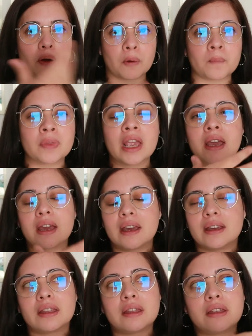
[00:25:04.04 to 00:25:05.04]
know,
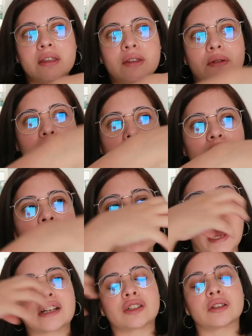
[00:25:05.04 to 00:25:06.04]
you're
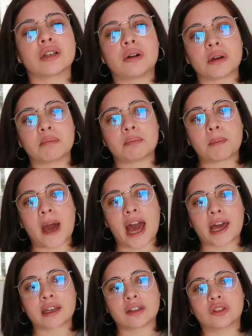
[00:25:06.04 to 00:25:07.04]
actually going
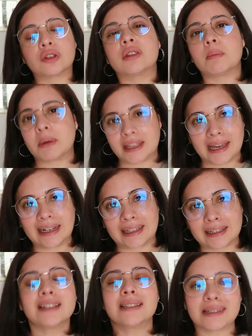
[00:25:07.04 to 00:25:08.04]
back to the
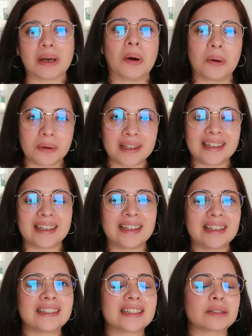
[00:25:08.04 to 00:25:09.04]
beginning. So
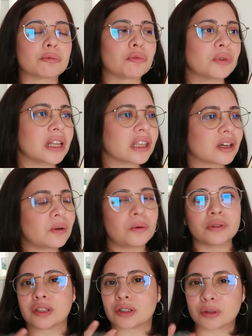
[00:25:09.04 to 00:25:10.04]
it's really
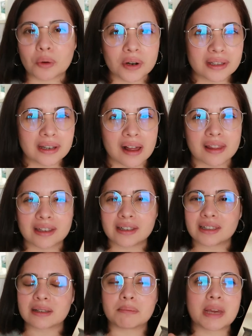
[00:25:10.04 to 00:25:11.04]
cool. The storytelling
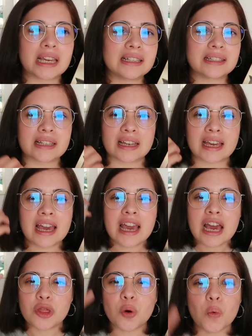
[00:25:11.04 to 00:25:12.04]
is amazing.
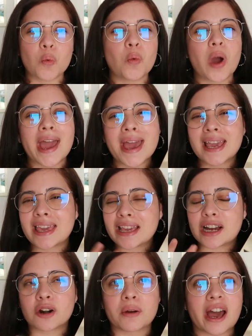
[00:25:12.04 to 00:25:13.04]
The way he
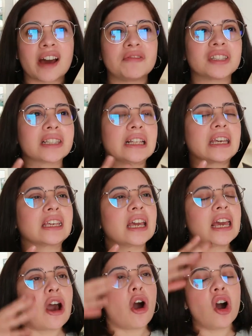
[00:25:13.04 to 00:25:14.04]
crafts, like,
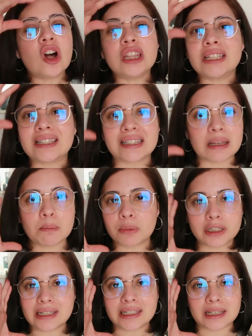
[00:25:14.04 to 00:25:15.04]
all the
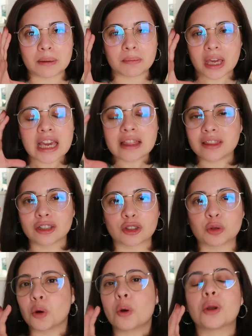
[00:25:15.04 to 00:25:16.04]
symbolism in the
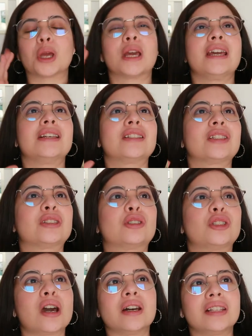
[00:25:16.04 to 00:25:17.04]
story is
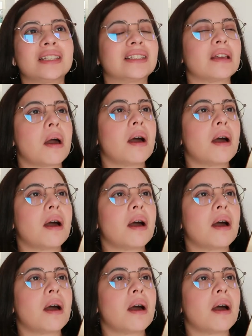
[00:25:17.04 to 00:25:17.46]
just